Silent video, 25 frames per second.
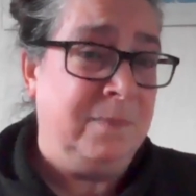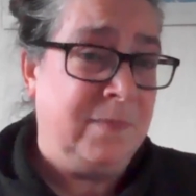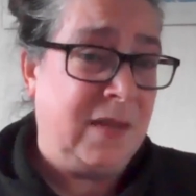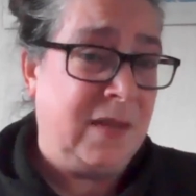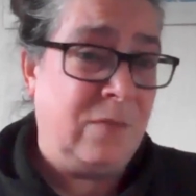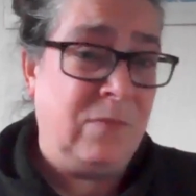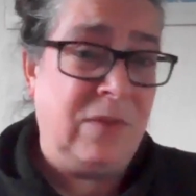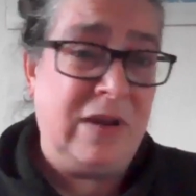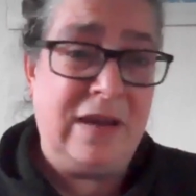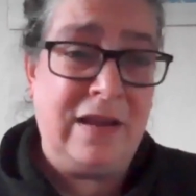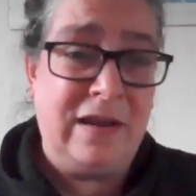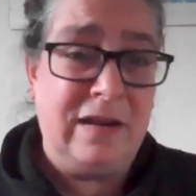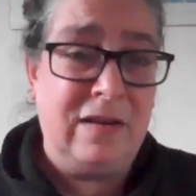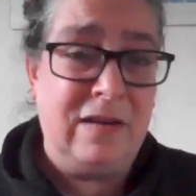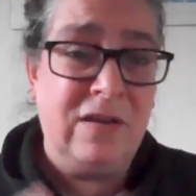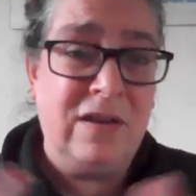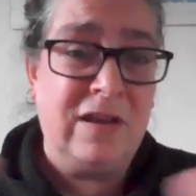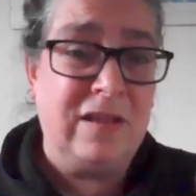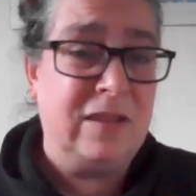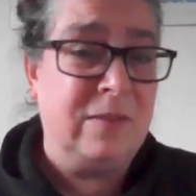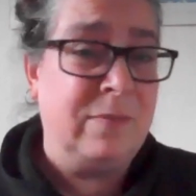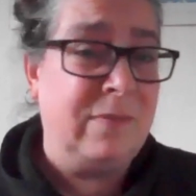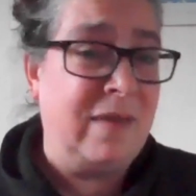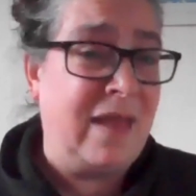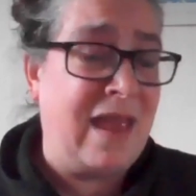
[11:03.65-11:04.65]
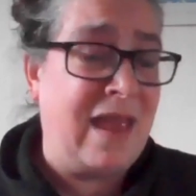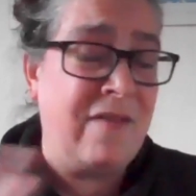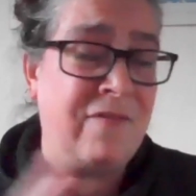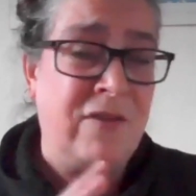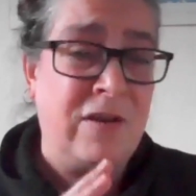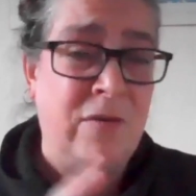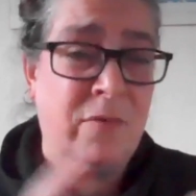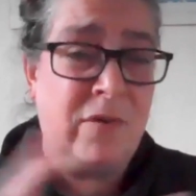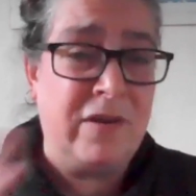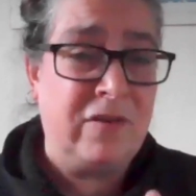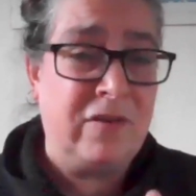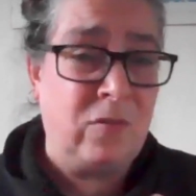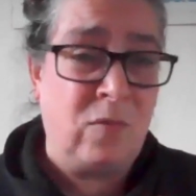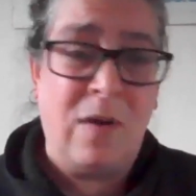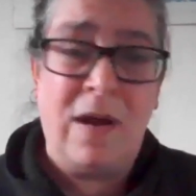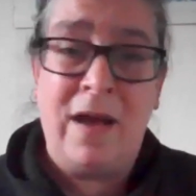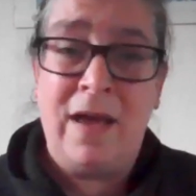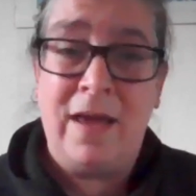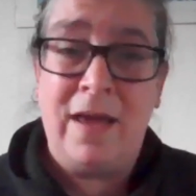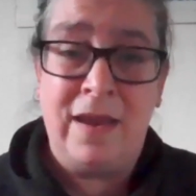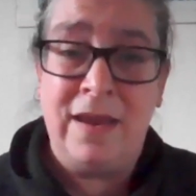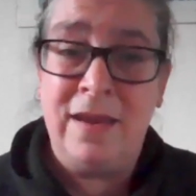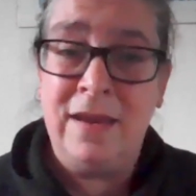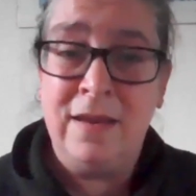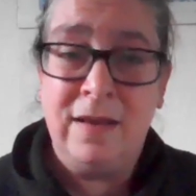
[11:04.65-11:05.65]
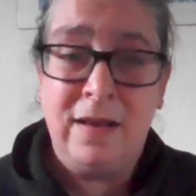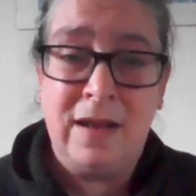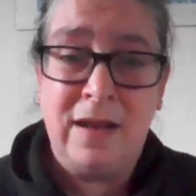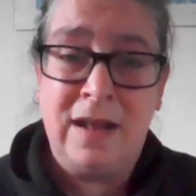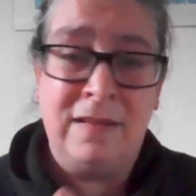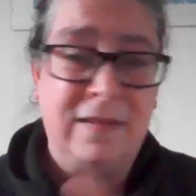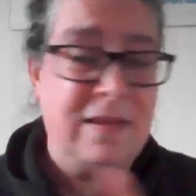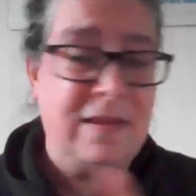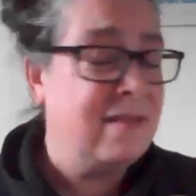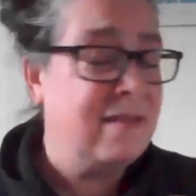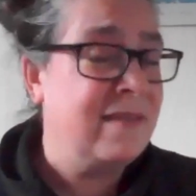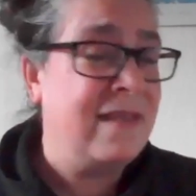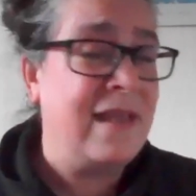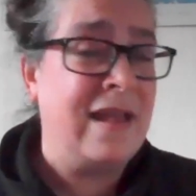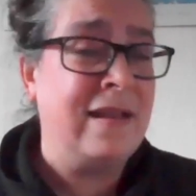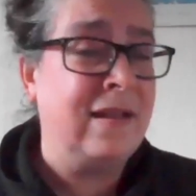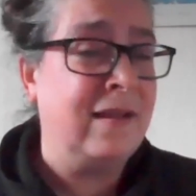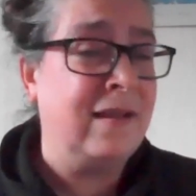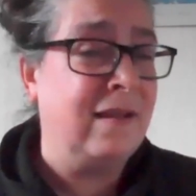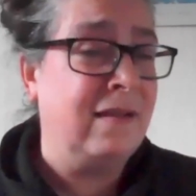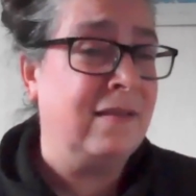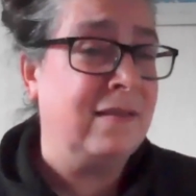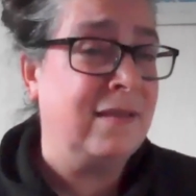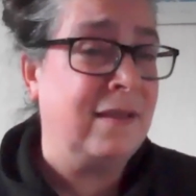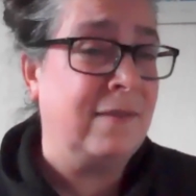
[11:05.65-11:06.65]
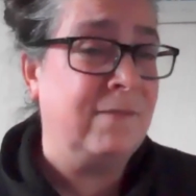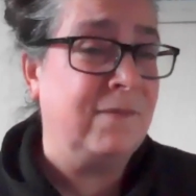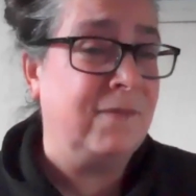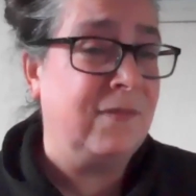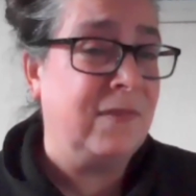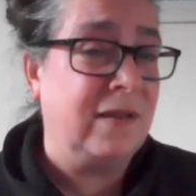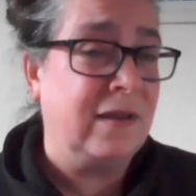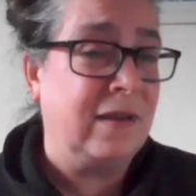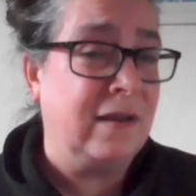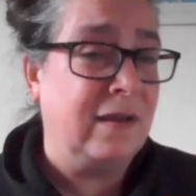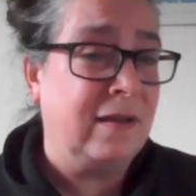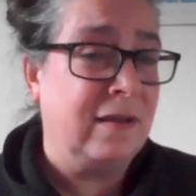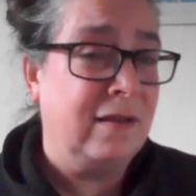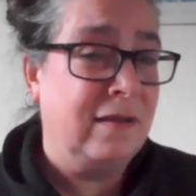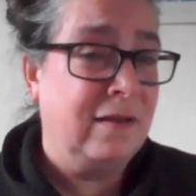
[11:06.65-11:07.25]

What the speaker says: and we can look at them every which way, and they're telling us something.